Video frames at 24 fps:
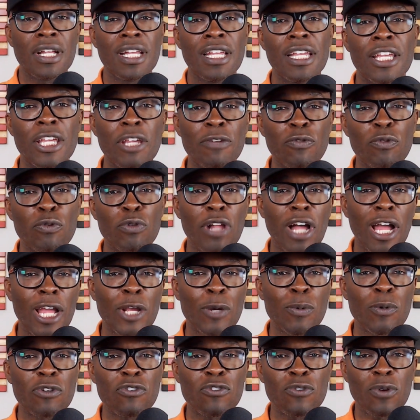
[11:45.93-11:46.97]
If you like
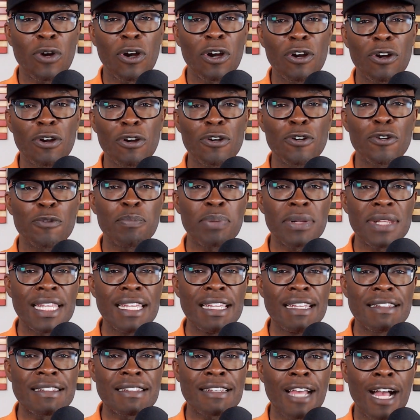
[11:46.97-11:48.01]
what you heard,
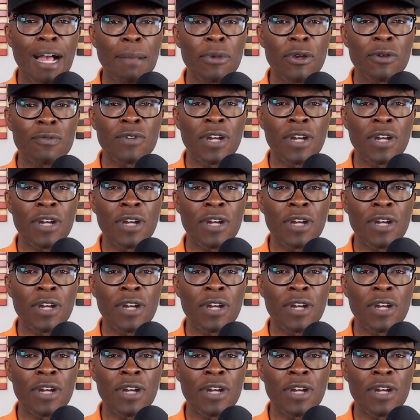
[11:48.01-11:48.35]
please comment,